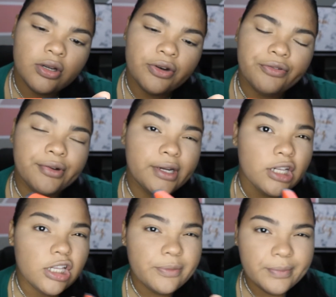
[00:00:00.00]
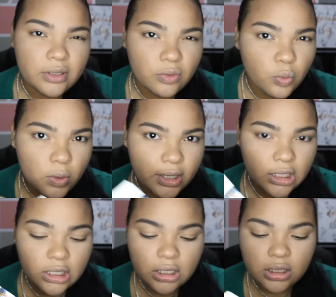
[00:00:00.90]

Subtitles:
one.